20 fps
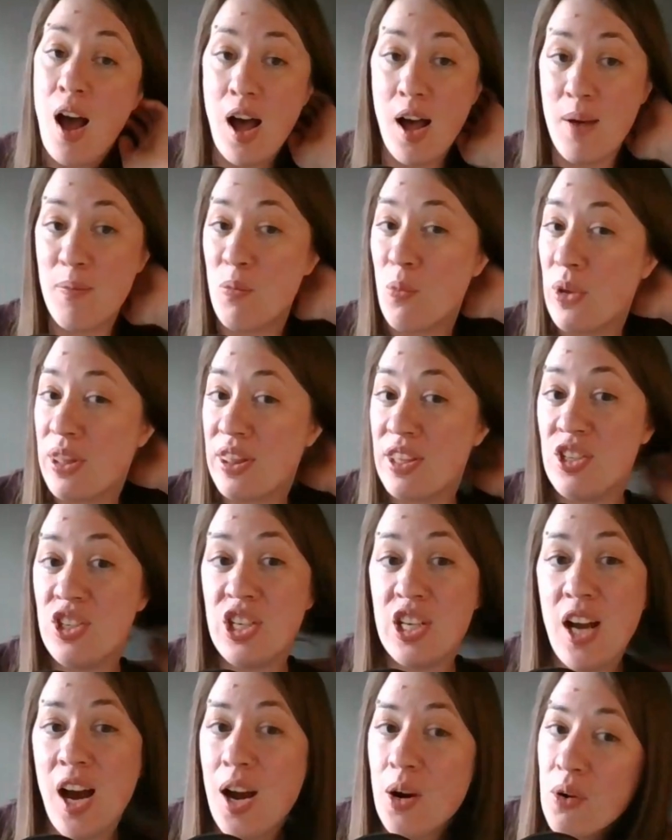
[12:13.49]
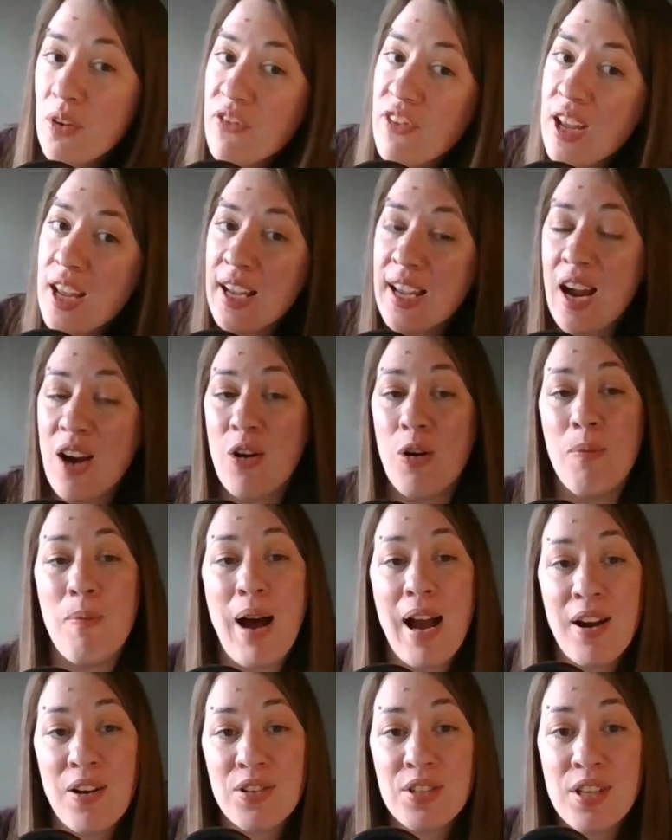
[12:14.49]
With the geography, Carol
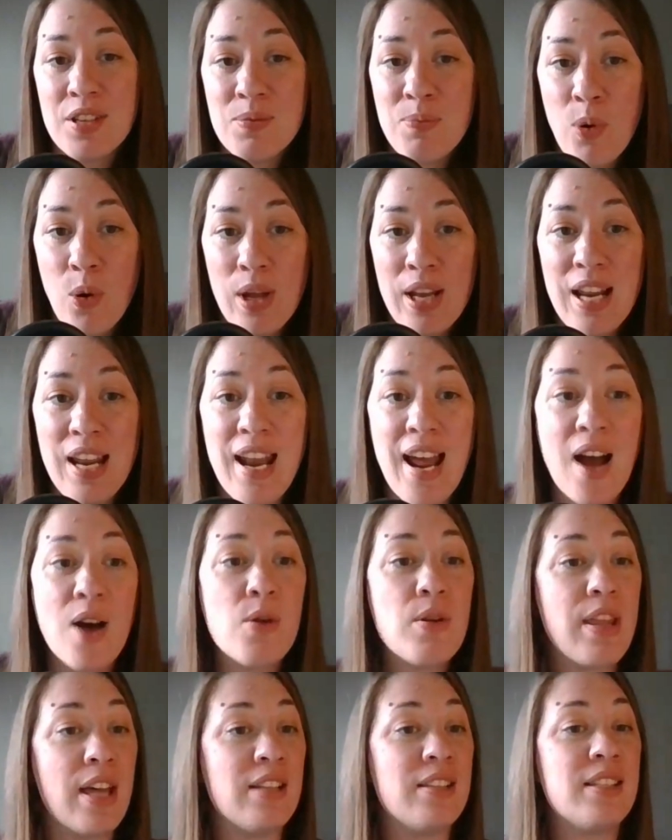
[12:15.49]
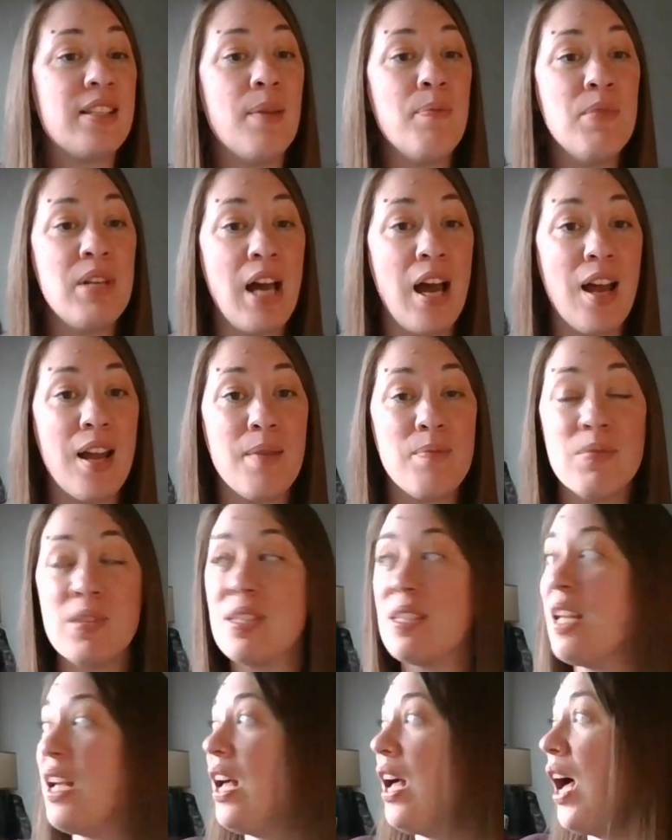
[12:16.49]
Myers has pointed out that
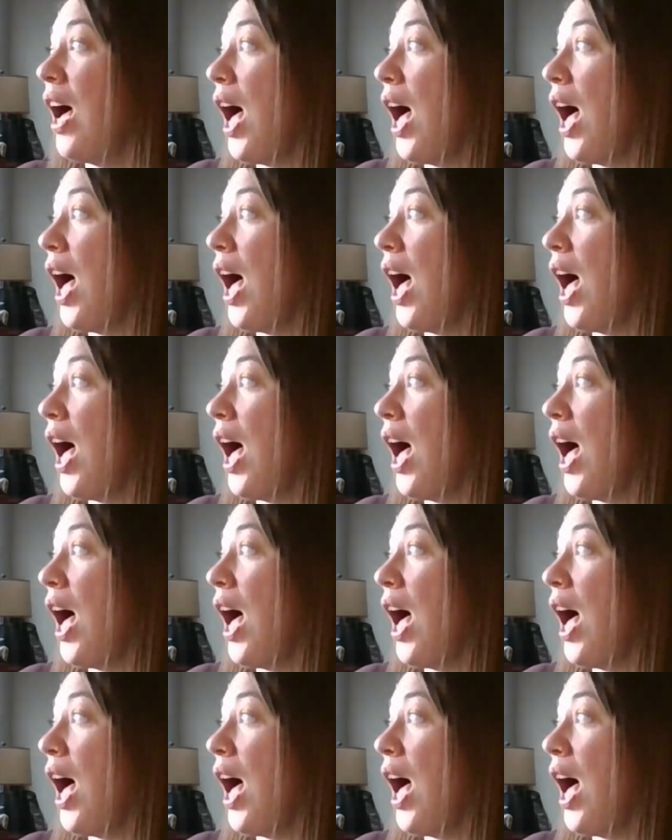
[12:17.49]
sometimes